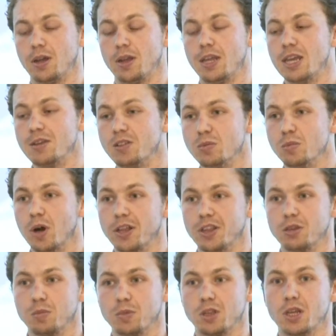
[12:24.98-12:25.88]
evening
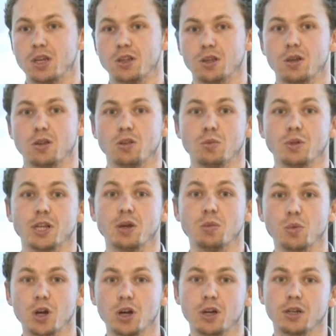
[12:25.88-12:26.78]
biting mosquitoes when they
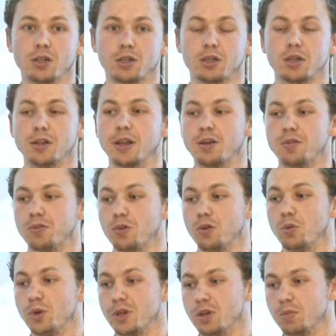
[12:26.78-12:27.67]
work, and
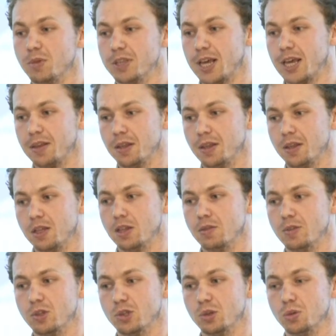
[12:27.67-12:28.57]
therefore we can protect these
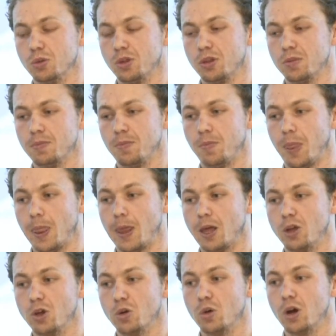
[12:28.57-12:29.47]
individuals
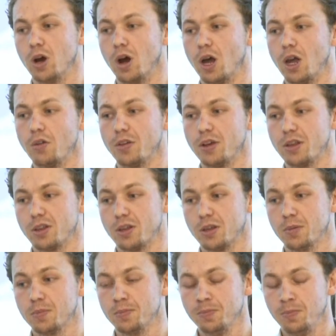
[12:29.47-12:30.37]
who are at high risk.
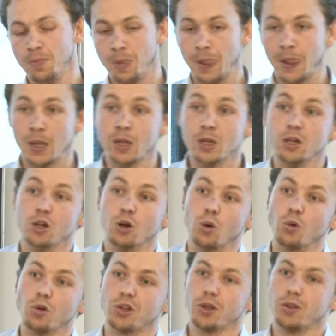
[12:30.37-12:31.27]

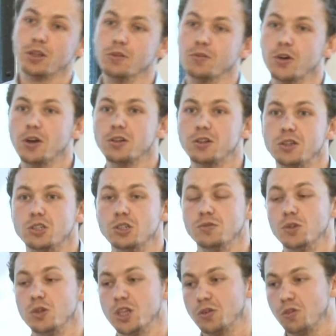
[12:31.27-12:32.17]
Also, the advantage of
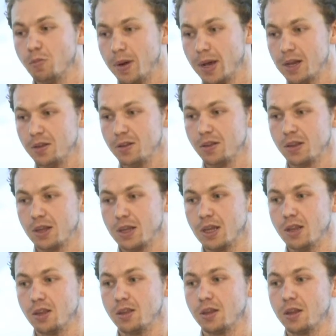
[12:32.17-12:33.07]
using repellents
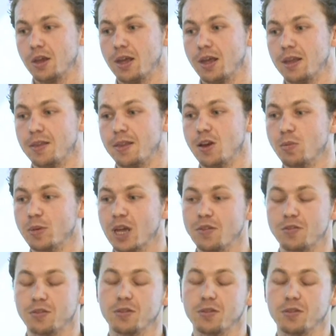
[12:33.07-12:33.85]
is that they'll be